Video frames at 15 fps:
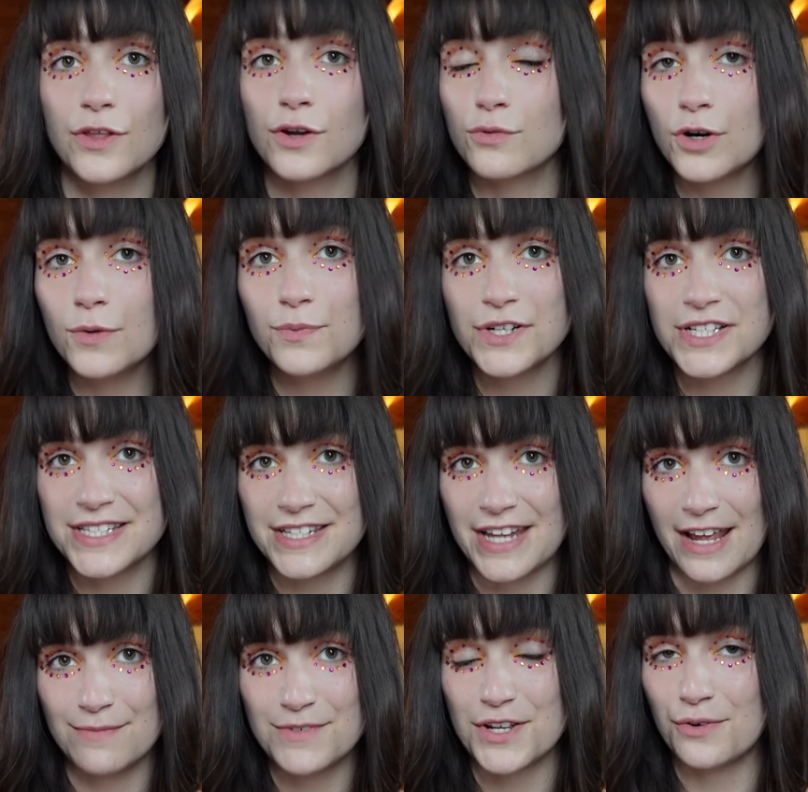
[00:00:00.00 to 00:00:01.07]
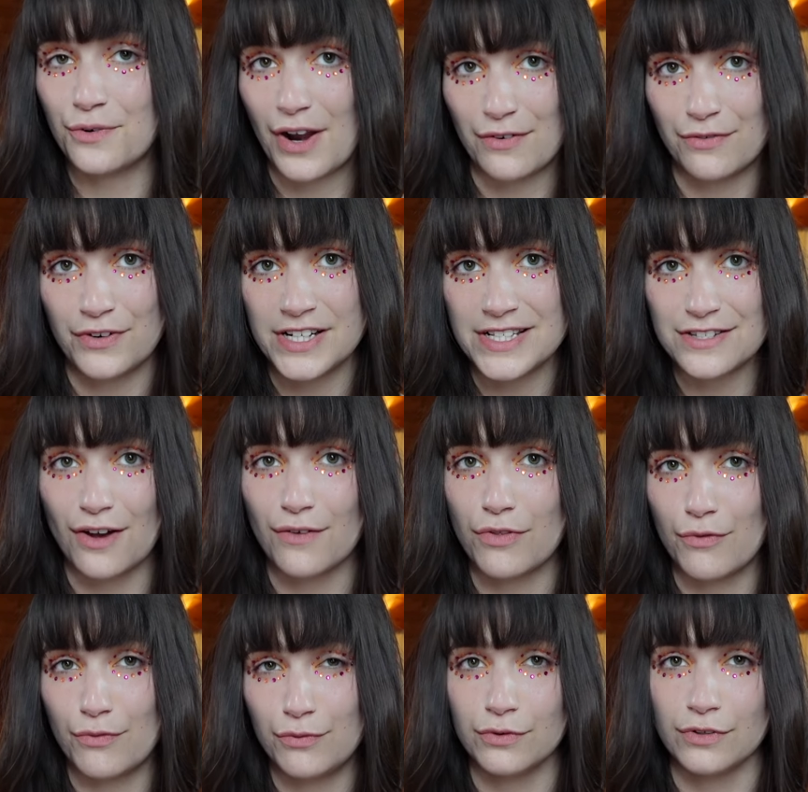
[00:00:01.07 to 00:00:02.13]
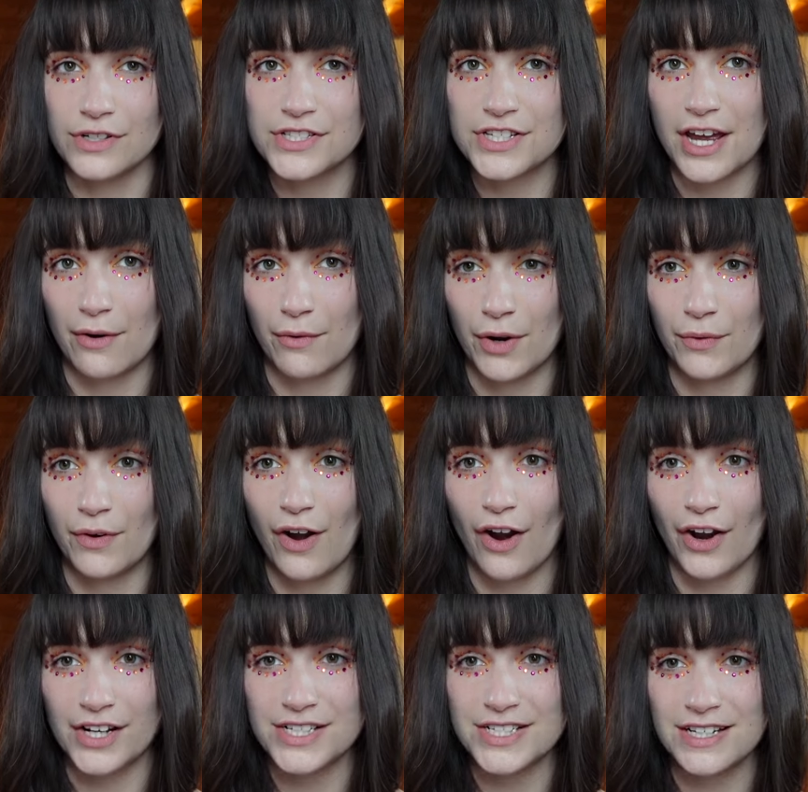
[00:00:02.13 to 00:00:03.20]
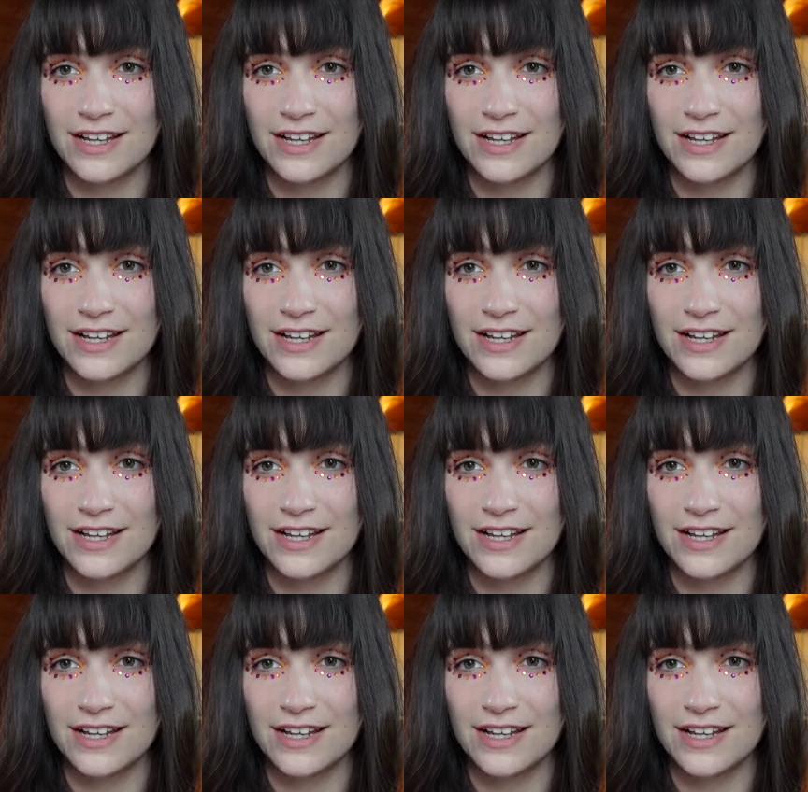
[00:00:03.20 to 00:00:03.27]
the group was named in reference of the full tarot card.